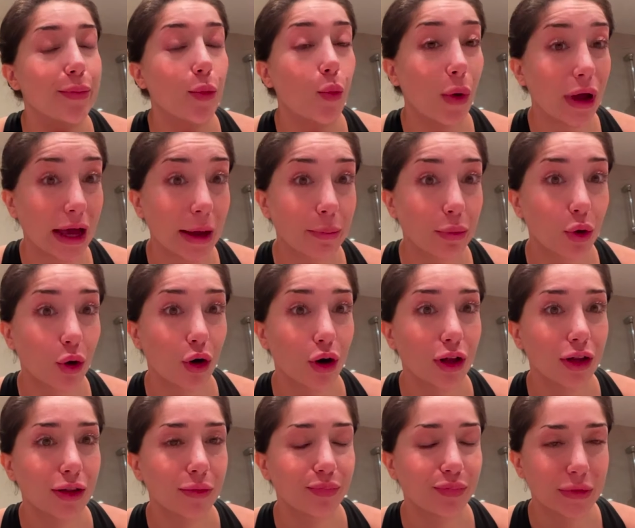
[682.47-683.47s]
wake up
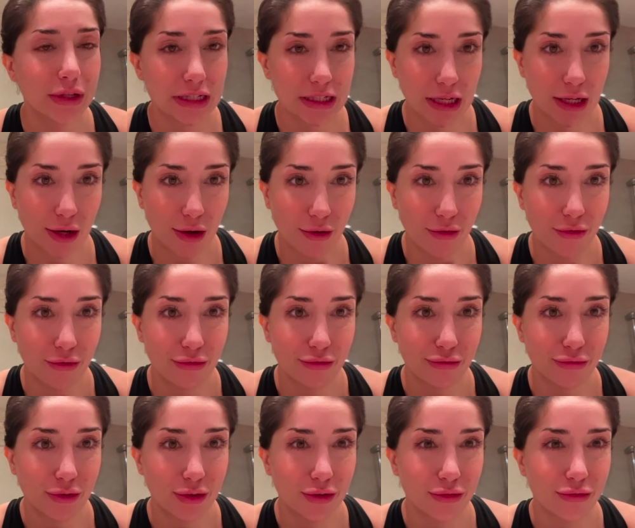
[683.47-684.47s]
call, instead of
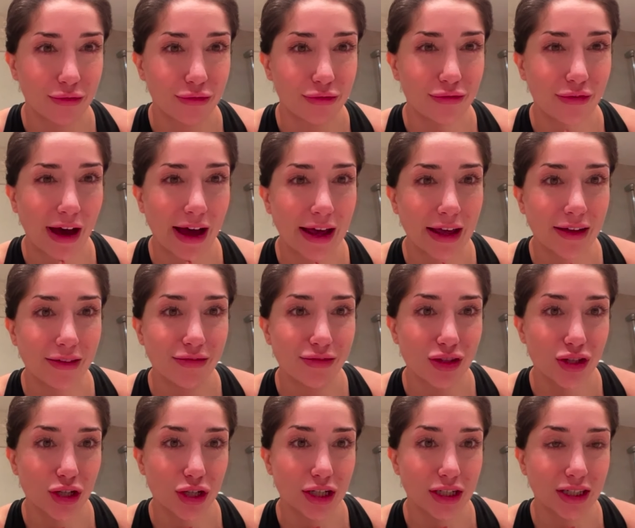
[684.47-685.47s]

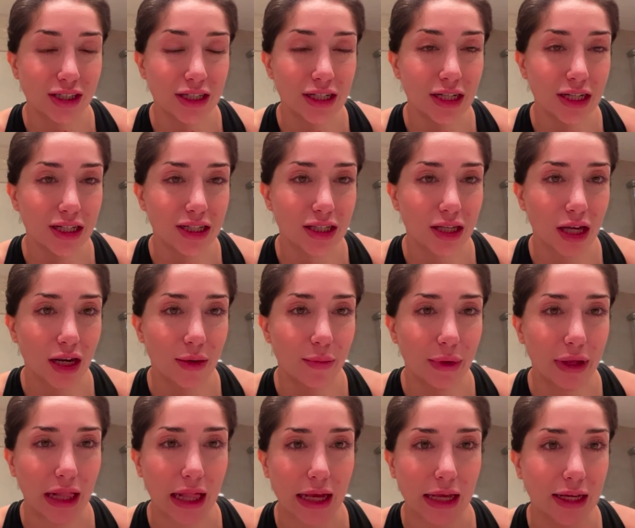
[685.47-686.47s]
5:30 it's gonna
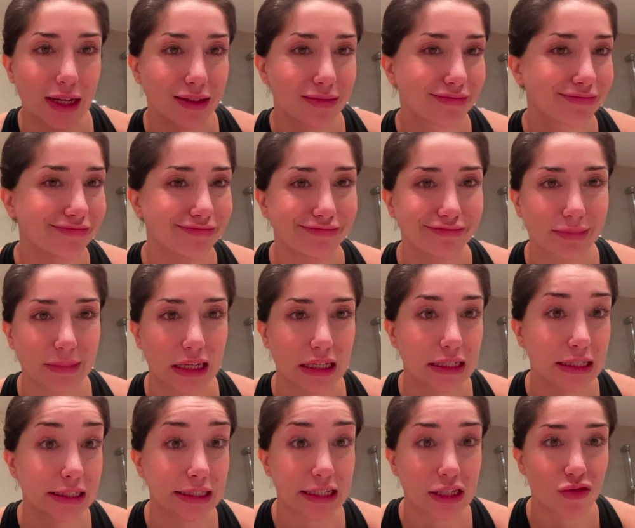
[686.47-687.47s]
be like
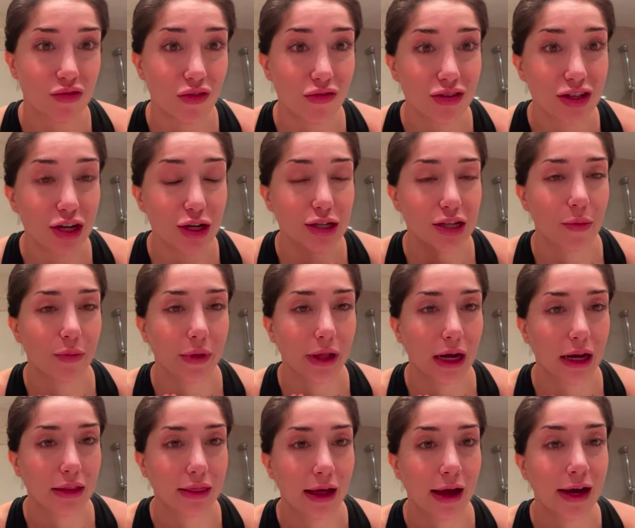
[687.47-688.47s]
6:50 or something
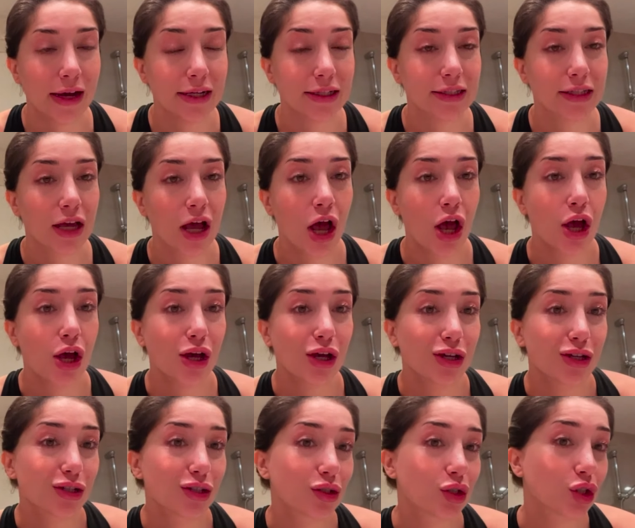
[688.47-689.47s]
like that.
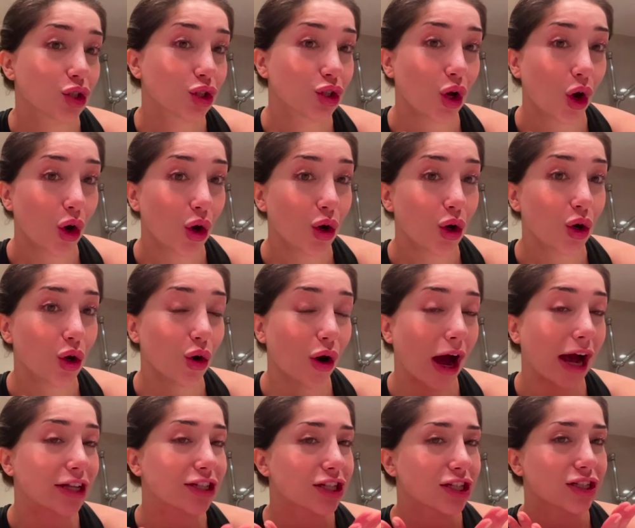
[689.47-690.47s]
So
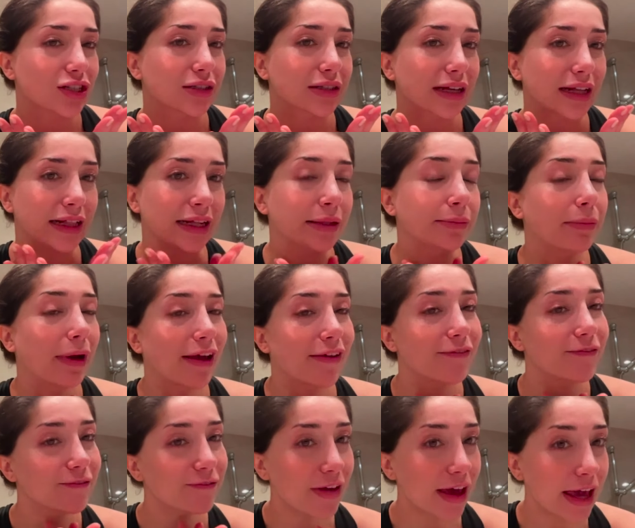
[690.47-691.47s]
I just cleaned my
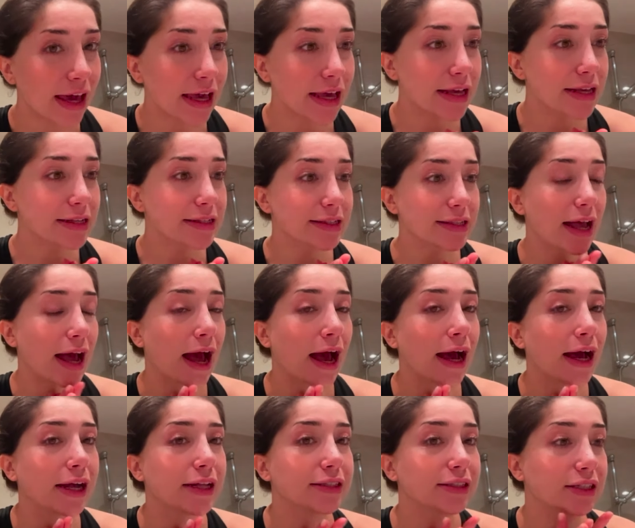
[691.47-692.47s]
face,
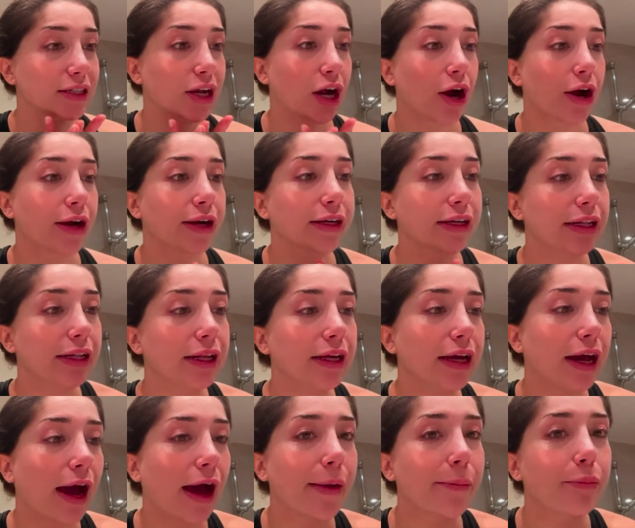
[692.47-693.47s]
and
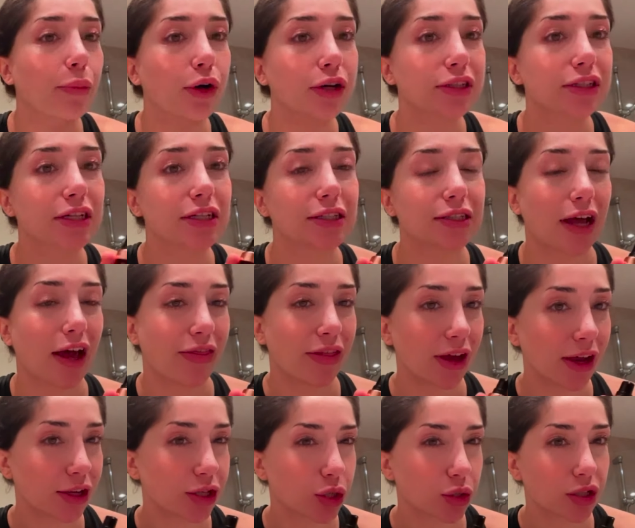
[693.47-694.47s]
currently I bought this, I
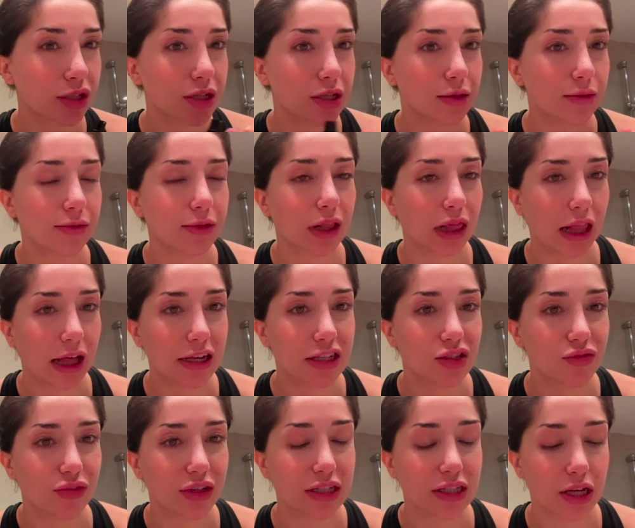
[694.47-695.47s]
think I showed it in the
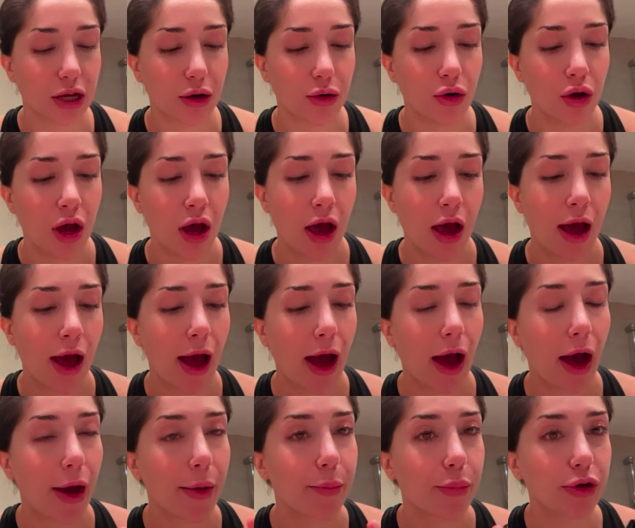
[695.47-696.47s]
last video,
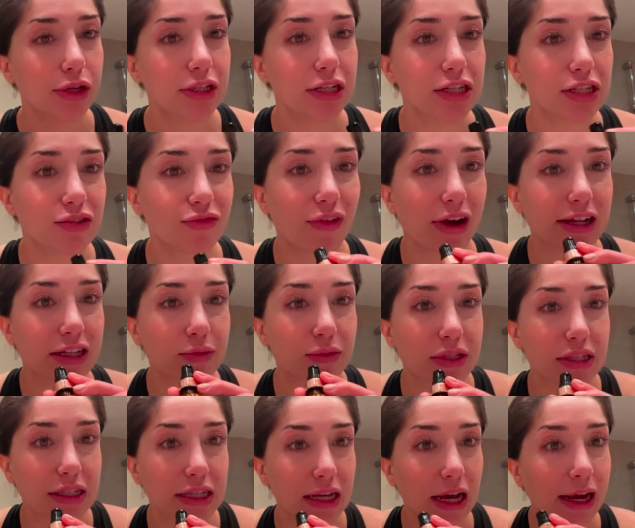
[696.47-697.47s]
I bought this vitamin
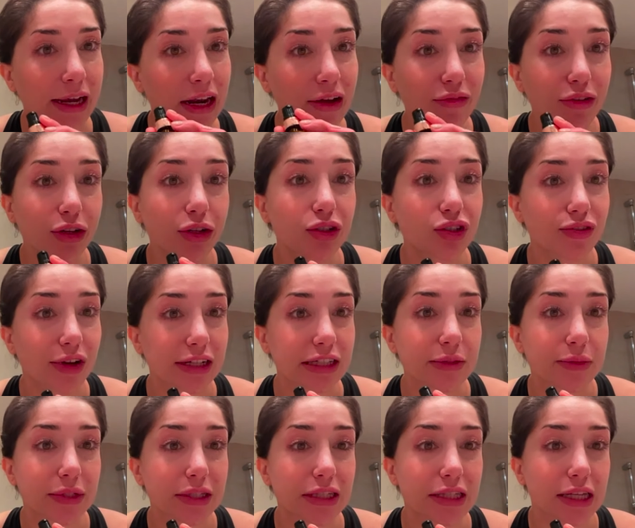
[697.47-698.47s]
C. I never use
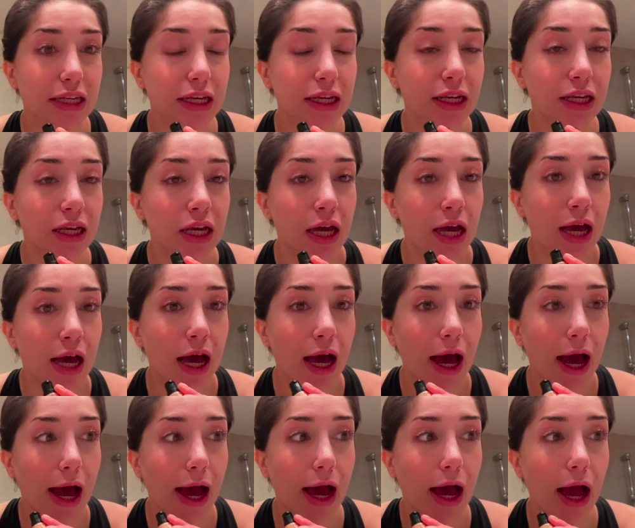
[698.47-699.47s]
vitamin C,
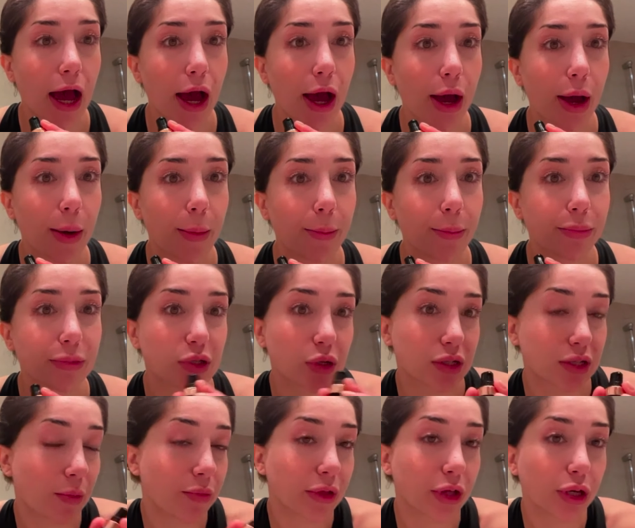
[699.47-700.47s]
so
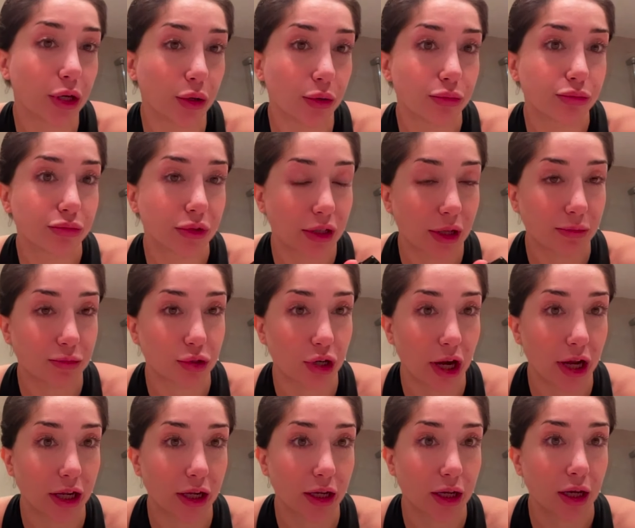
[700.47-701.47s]
it's something new that I'm
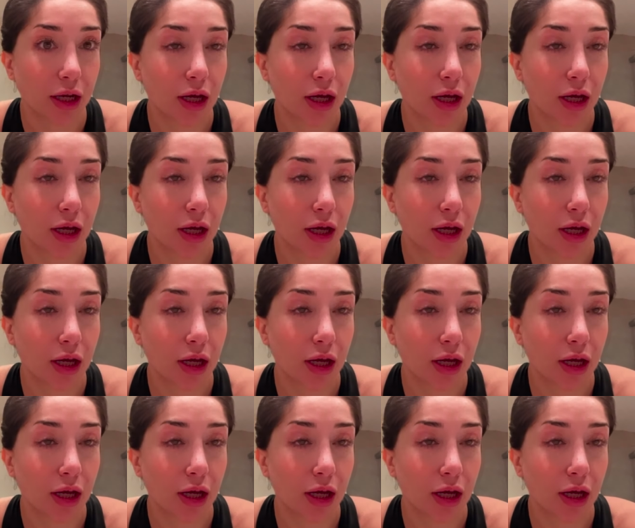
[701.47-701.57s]
trying.